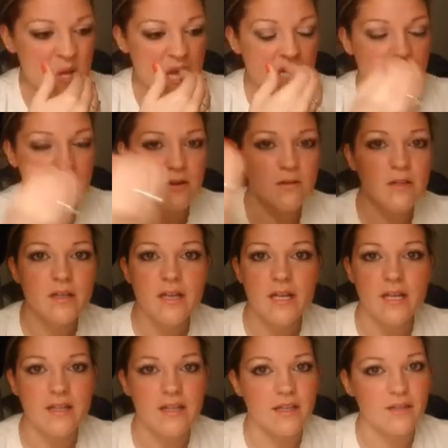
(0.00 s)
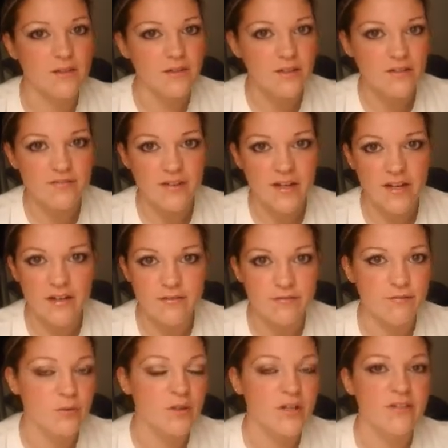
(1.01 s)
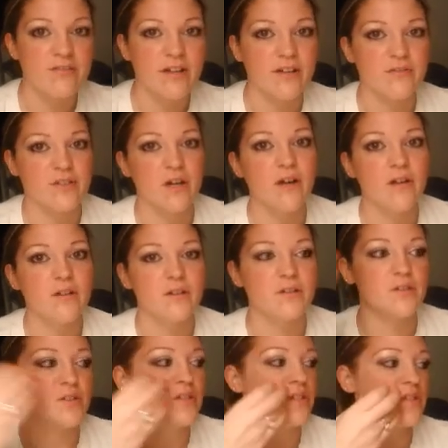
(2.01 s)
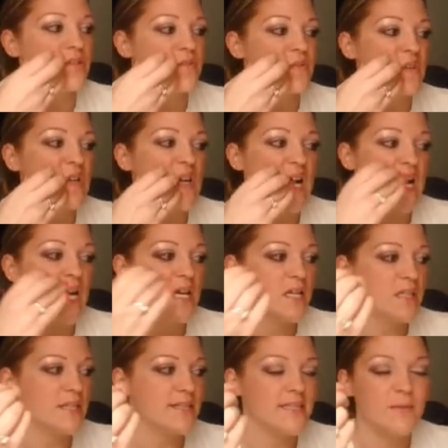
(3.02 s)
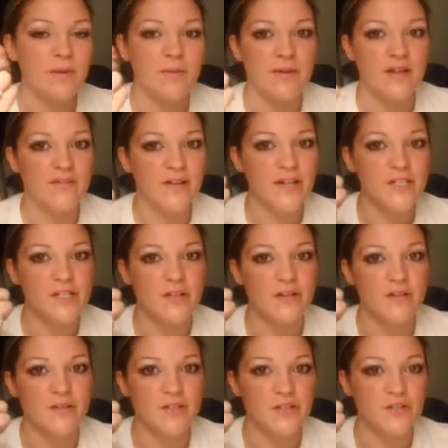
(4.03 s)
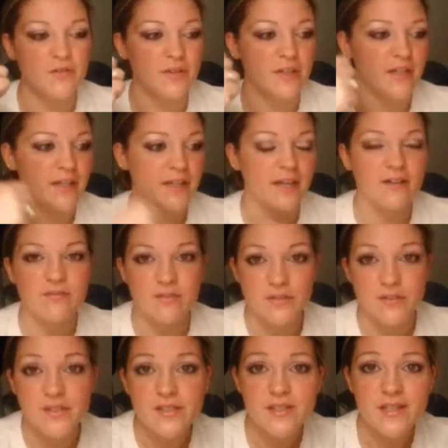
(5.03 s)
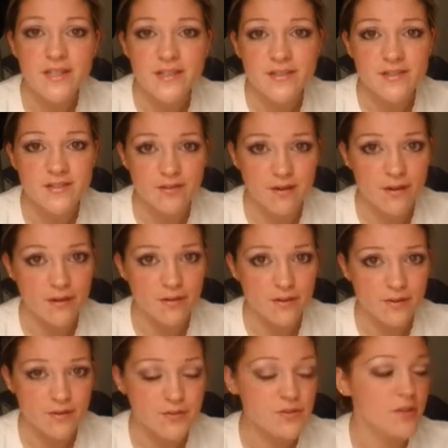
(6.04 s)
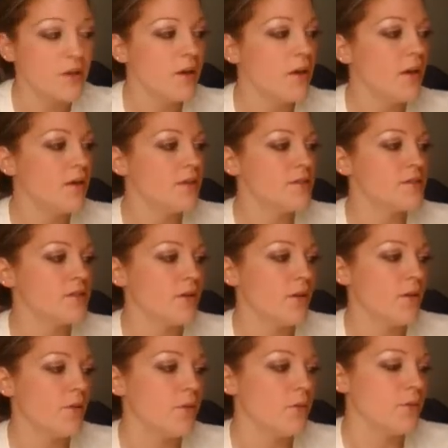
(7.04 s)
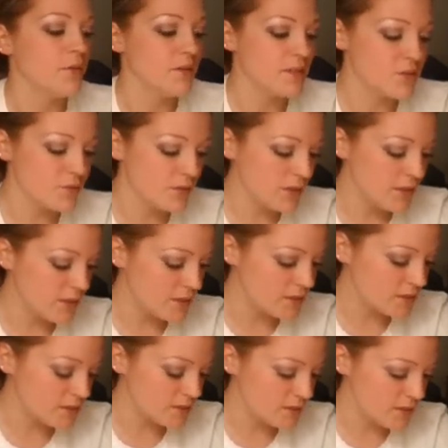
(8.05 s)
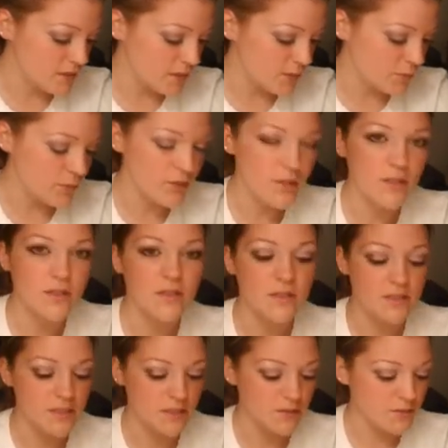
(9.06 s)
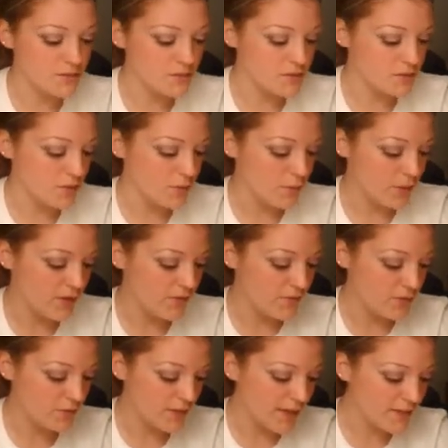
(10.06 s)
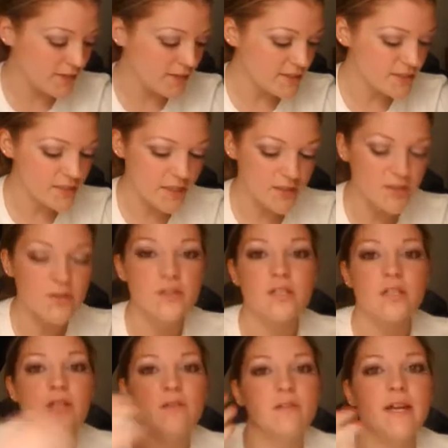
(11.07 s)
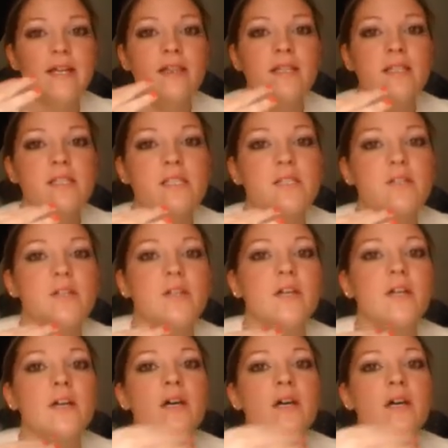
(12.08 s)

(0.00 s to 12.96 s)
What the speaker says: you're looking at like $35, $45 just for the same amount of eyeshadow that you can get for $6. So this really is a really good deal. So if you like these colors and you like this look,